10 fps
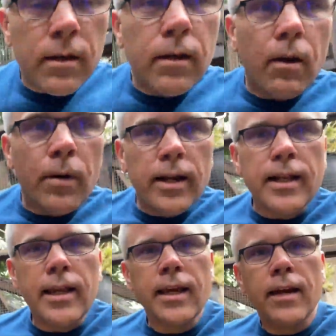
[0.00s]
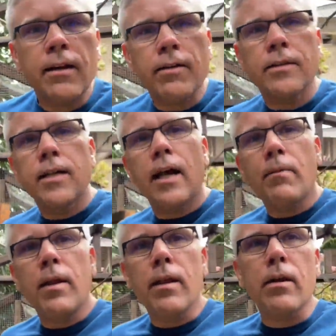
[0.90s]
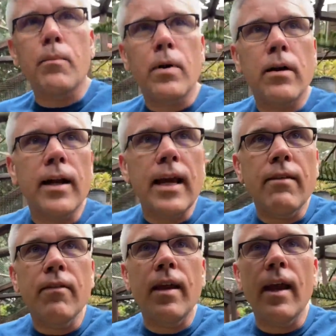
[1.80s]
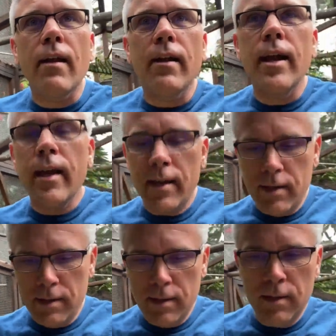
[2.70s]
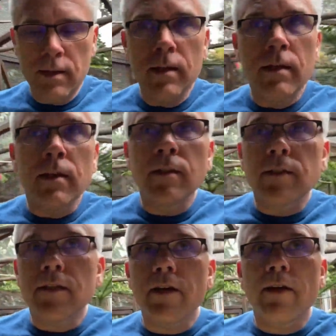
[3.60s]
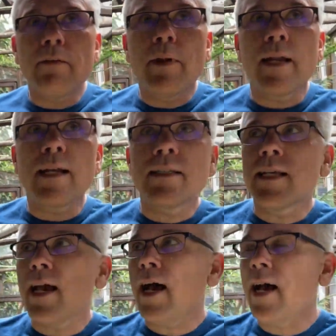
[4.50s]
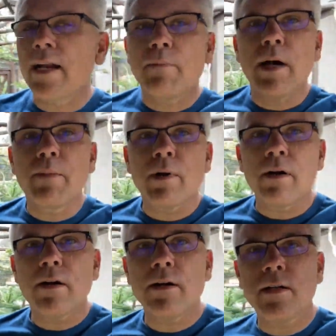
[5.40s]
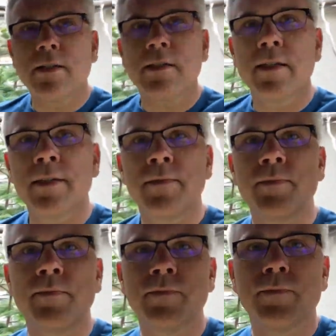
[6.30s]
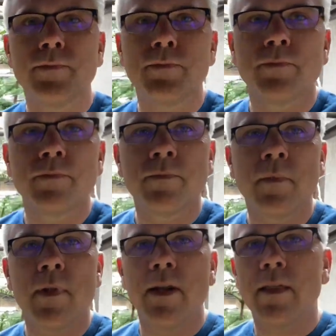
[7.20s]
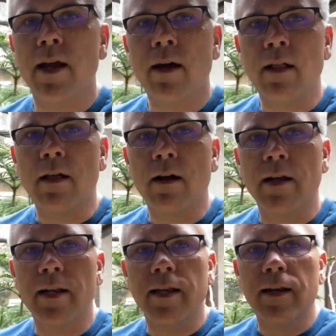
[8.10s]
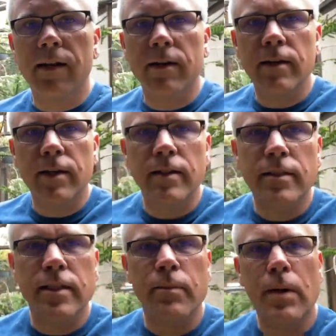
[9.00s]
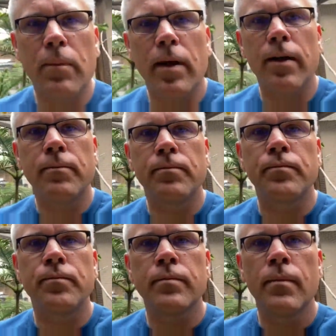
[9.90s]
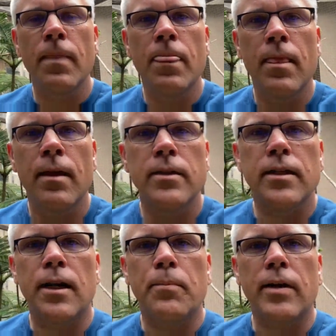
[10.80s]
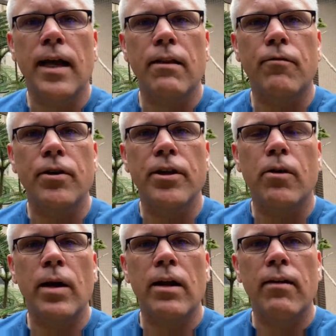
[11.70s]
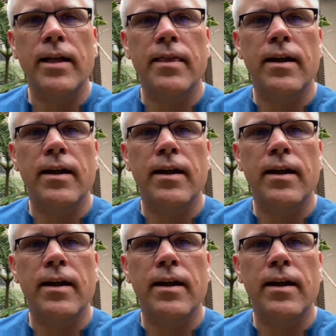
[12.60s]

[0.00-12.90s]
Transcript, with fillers: going in here inside my little bird aviary so everybody could say hi to my birds. Here they all are in here. You can see them up there. There's a couple California quail right